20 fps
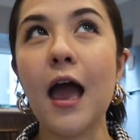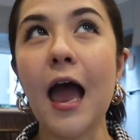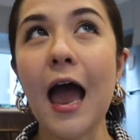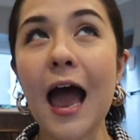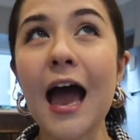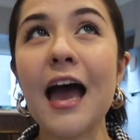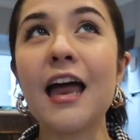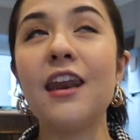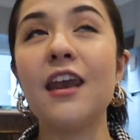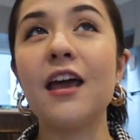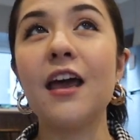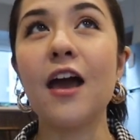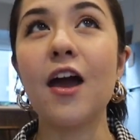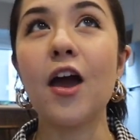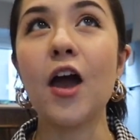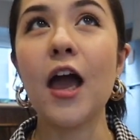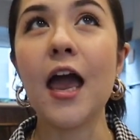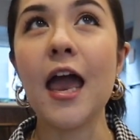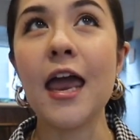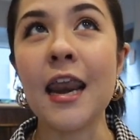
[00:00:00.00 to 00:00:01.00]
had
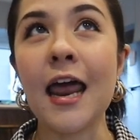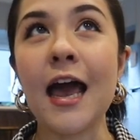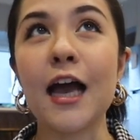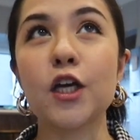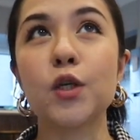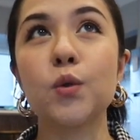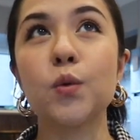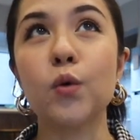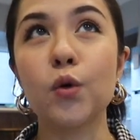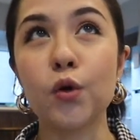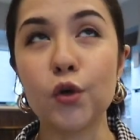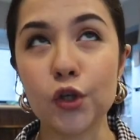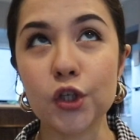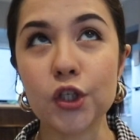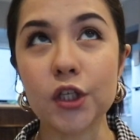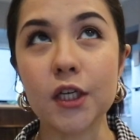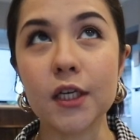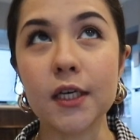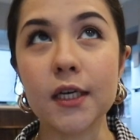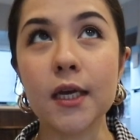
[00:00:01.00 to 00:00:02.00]
an actual
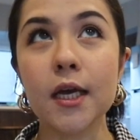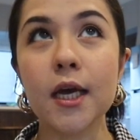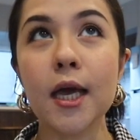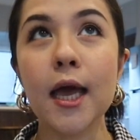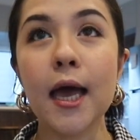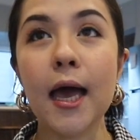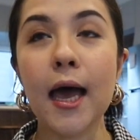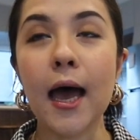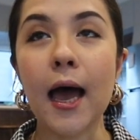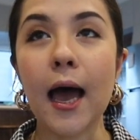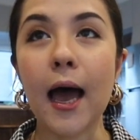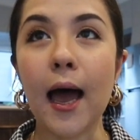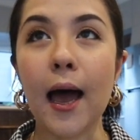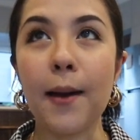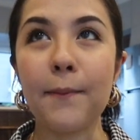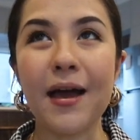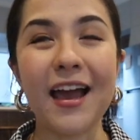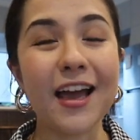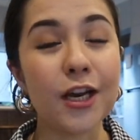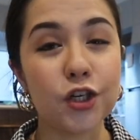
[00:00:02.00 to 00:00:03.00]
cushion.
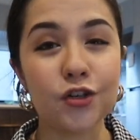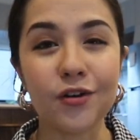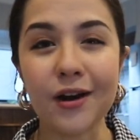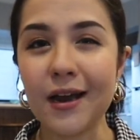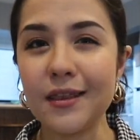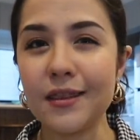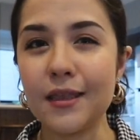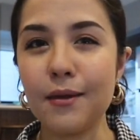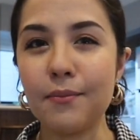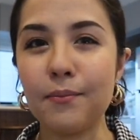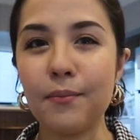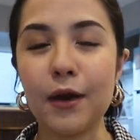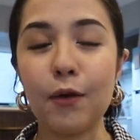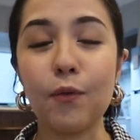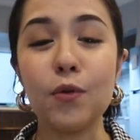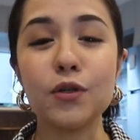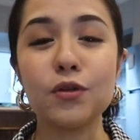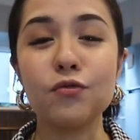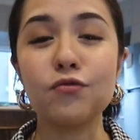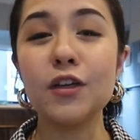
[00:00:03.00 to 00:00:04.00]
I had tried them, but I
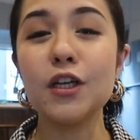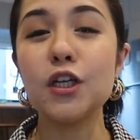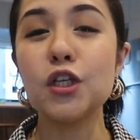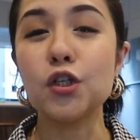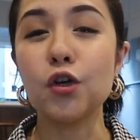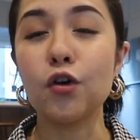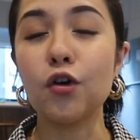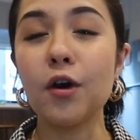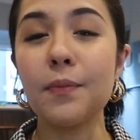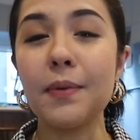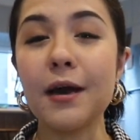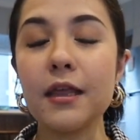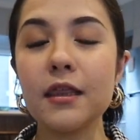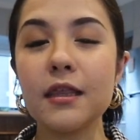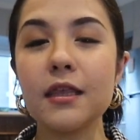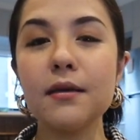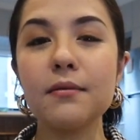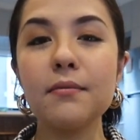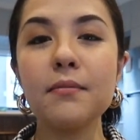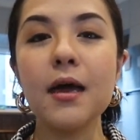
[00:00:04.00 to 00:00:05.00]
wasn't really sure
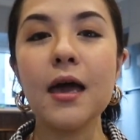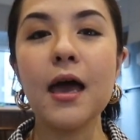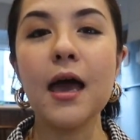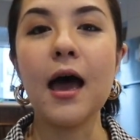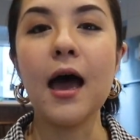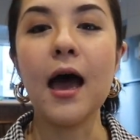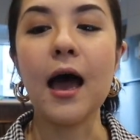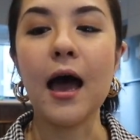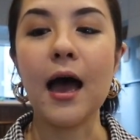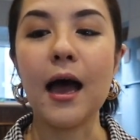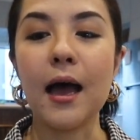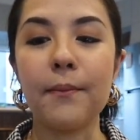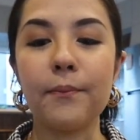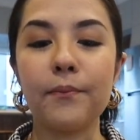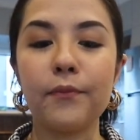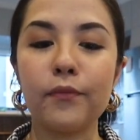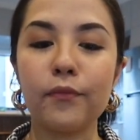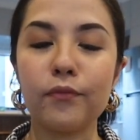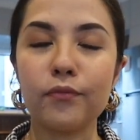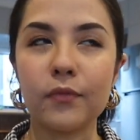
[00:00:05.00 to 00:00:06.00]
about them.
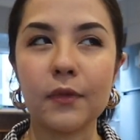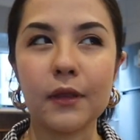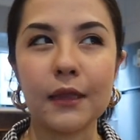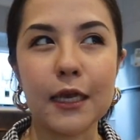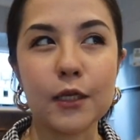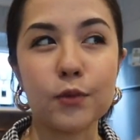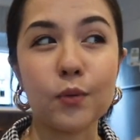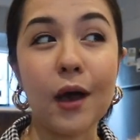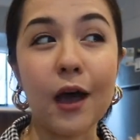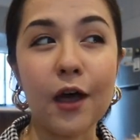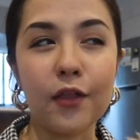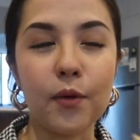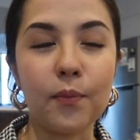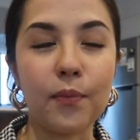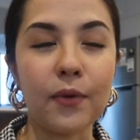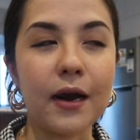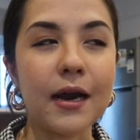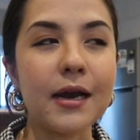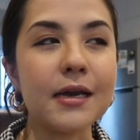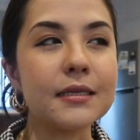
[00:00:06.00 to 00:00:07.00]
These were other
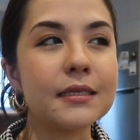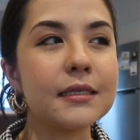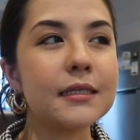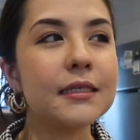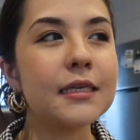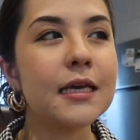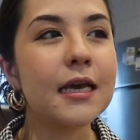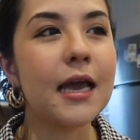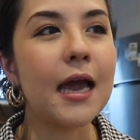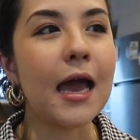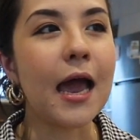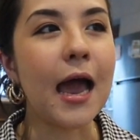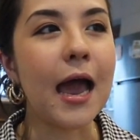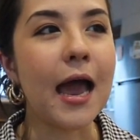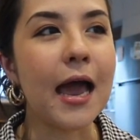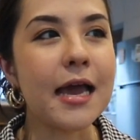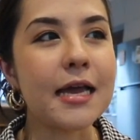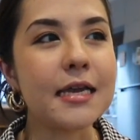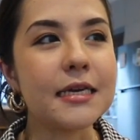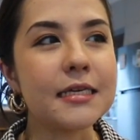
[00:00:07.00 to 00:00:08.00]
brands,
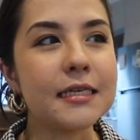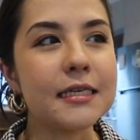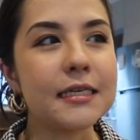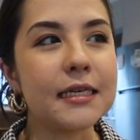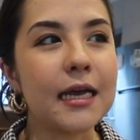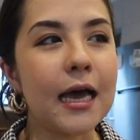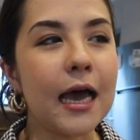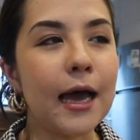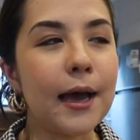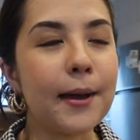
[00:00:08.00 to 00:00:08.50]
and